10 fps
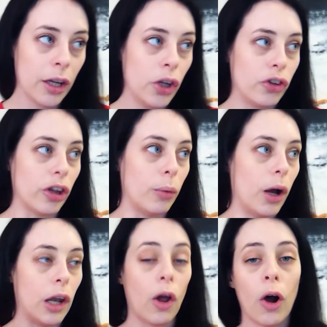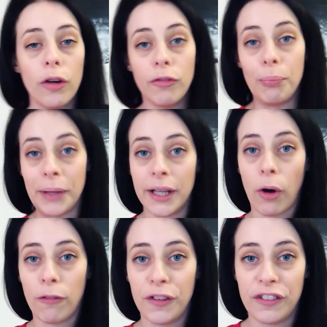So a lot of big
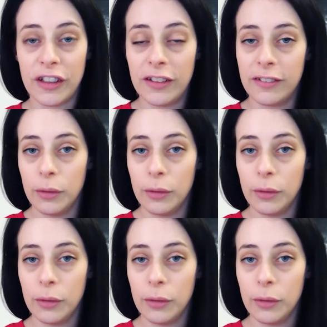offices